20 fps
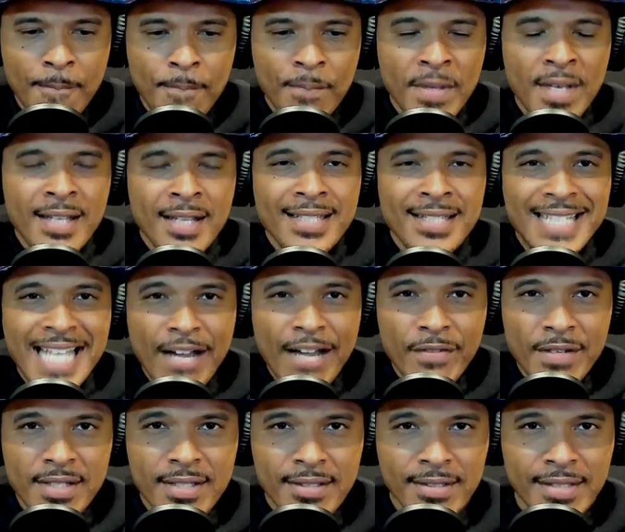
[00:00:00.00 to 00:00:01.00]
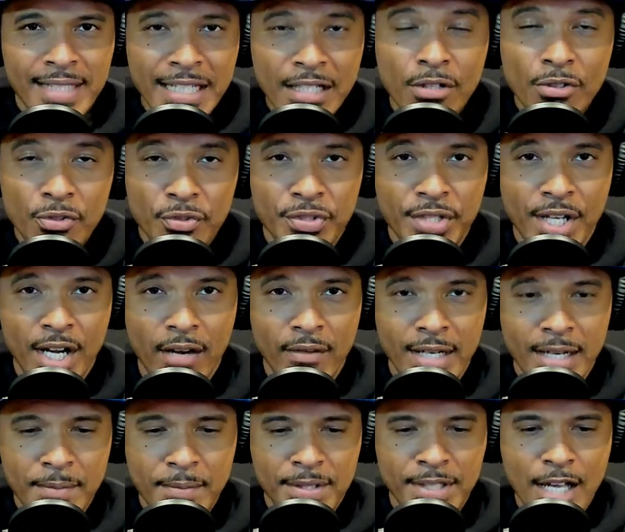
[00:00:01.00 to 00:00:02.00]
Devin Singletary
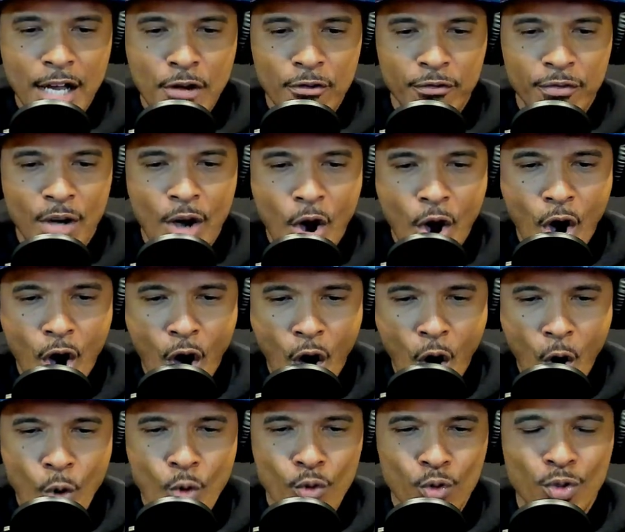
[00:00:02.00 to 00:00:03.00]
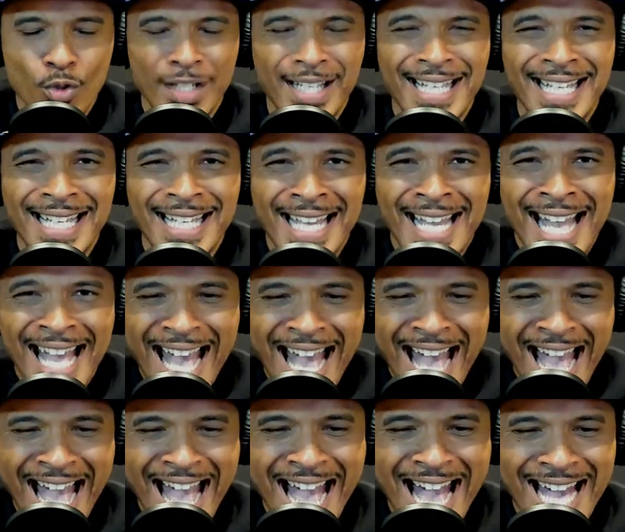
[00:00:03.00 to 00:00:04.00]
himself only
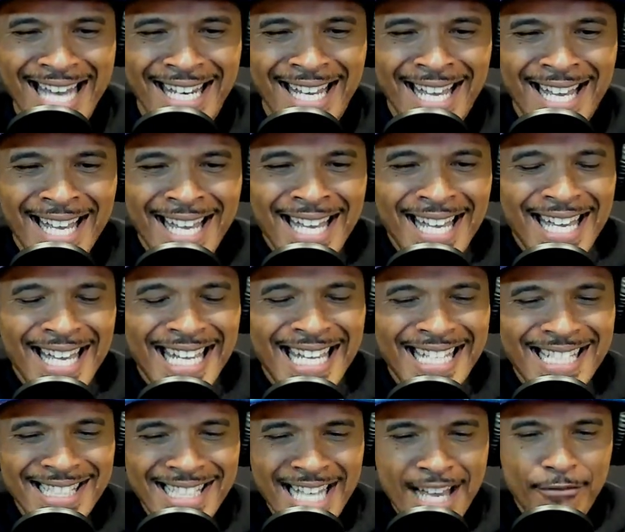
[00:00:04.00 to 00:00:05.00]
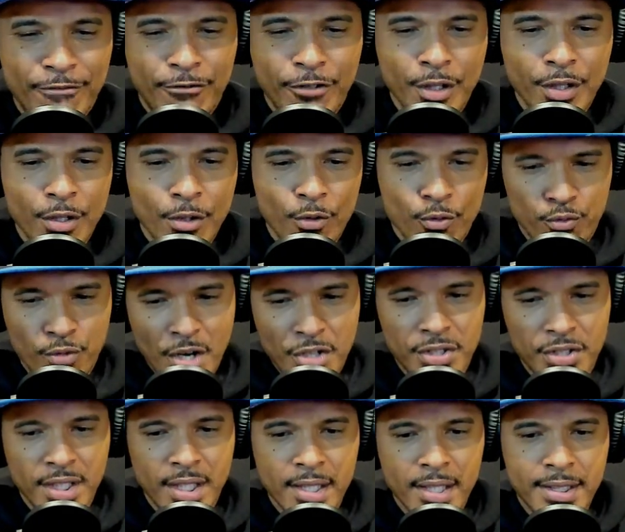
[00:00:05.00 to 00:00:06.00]
had 11
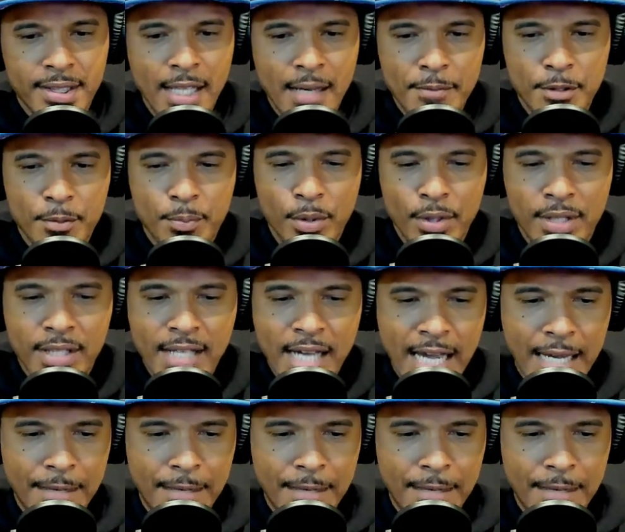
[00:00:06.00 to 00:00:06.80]
rushing attempts per game.